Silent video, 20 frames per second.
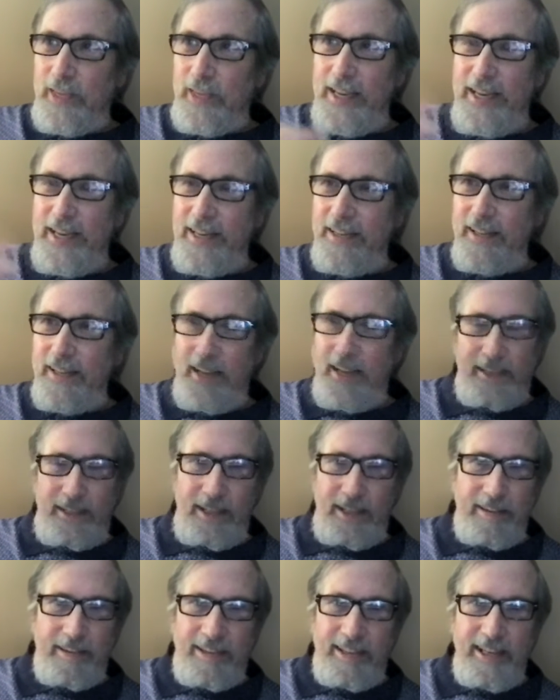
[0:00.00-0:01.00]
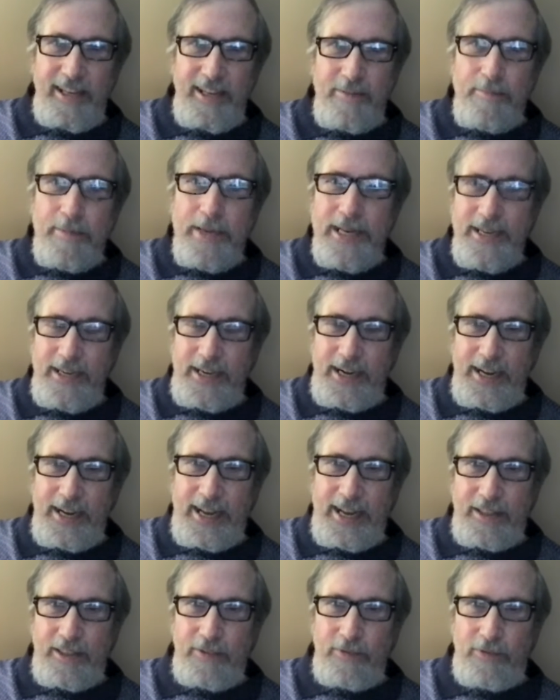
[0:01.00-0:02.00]
in like less than a minute, I
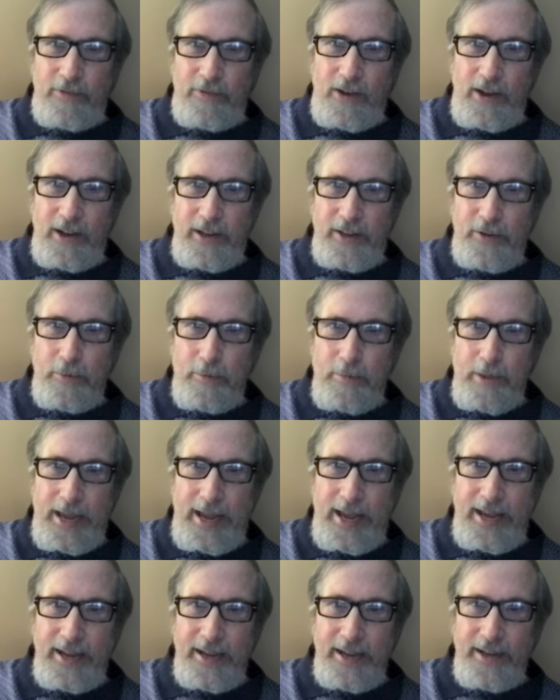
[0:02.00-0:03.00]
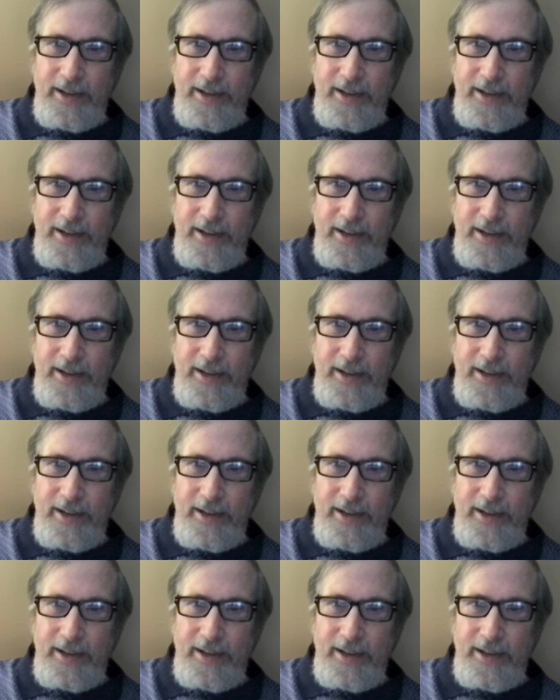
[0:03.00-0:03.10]
get the file back,